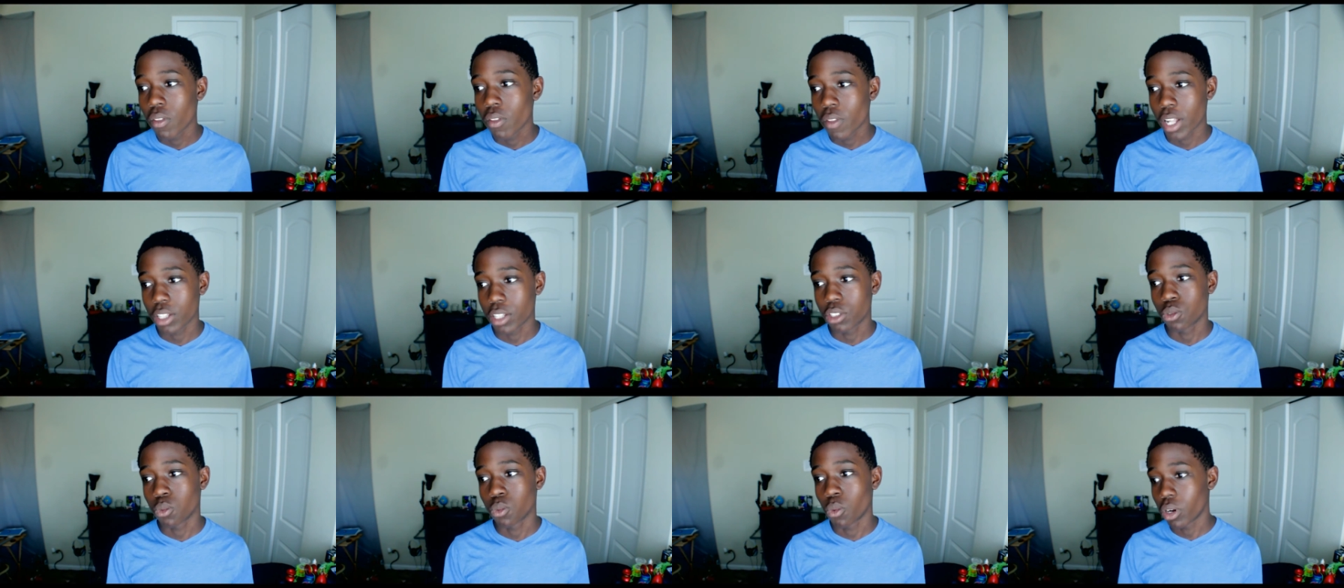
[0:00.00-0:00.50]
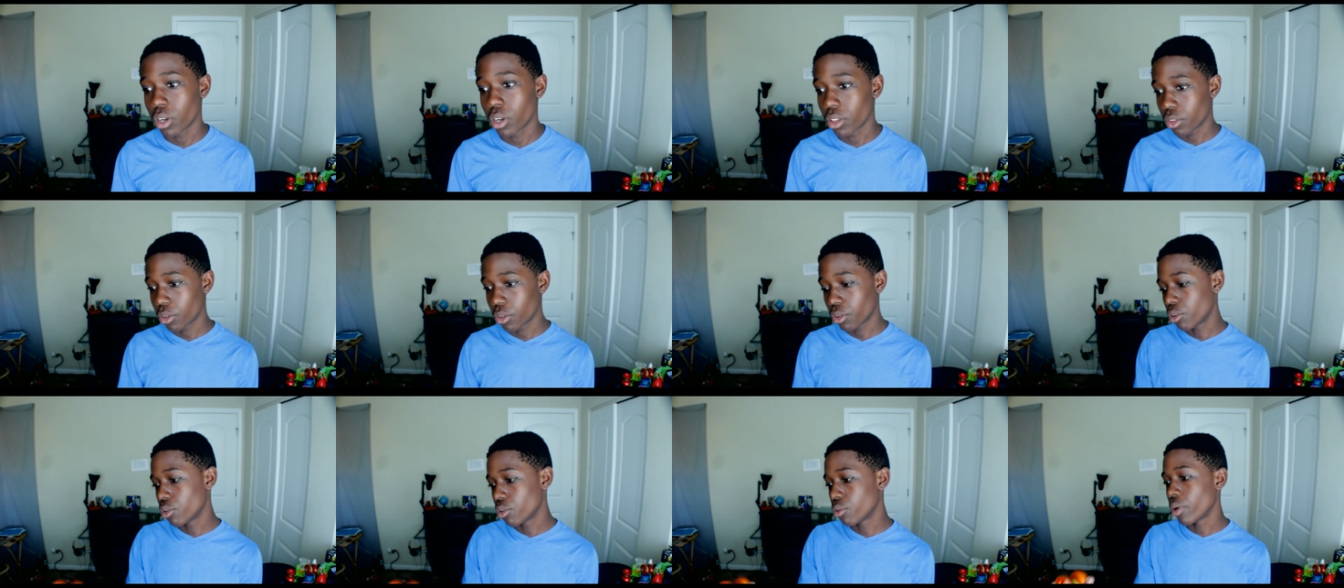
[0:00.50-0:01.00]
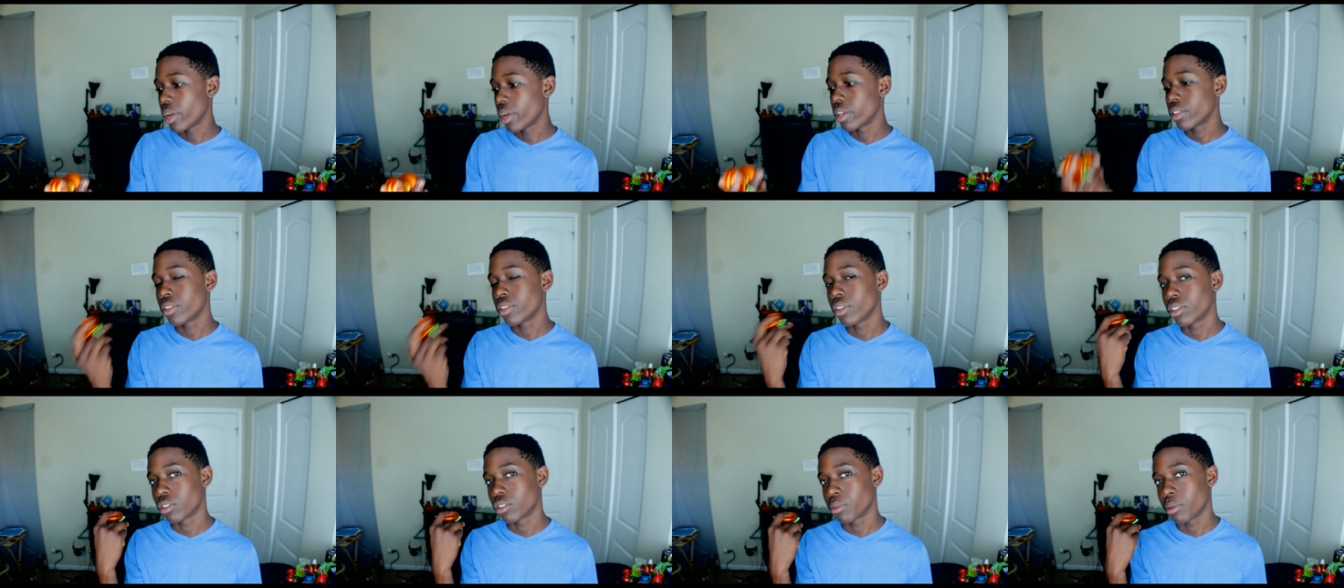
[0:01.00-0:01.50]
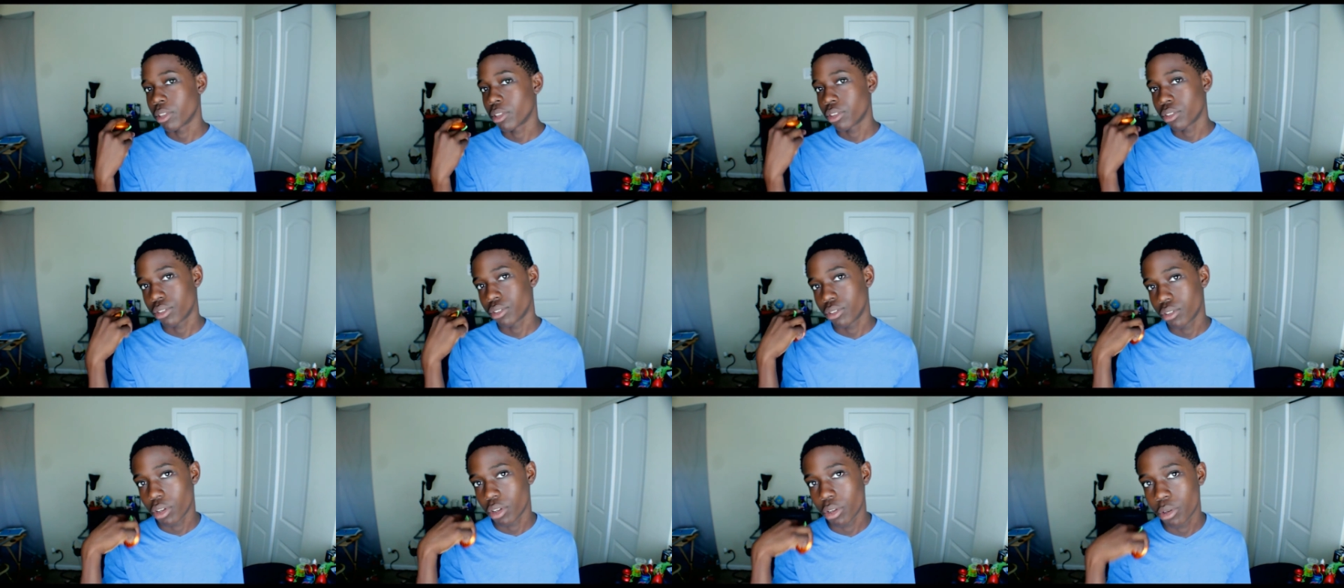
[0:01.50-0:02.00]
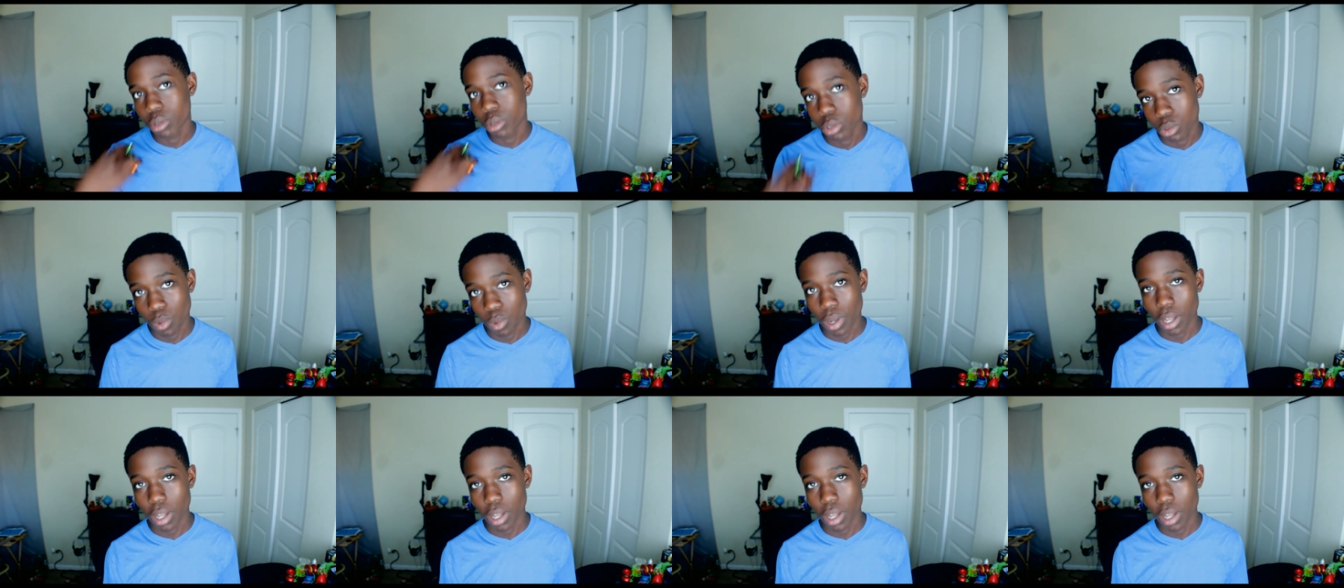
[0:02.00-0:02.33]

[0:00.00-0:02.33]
that's one of the great things about this yo-yo as